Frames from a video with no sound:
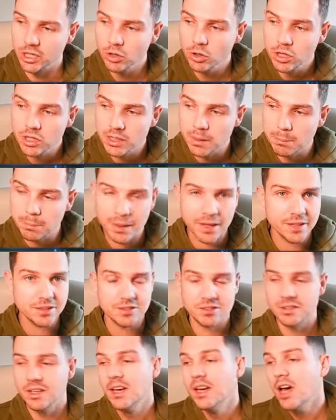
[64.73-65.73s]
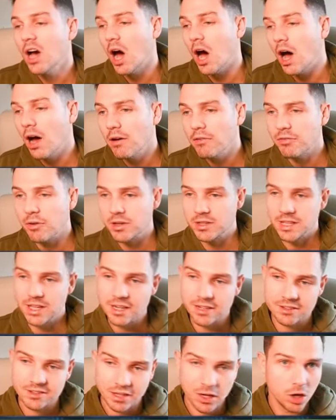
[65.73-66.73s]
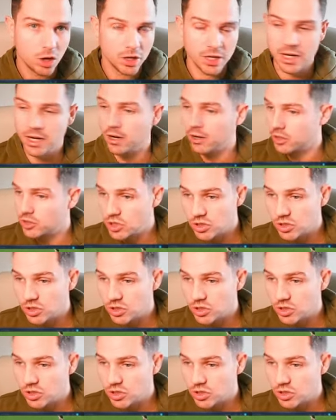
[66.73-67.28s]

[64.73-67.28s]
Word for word: Look at the blitz of Denis Law here.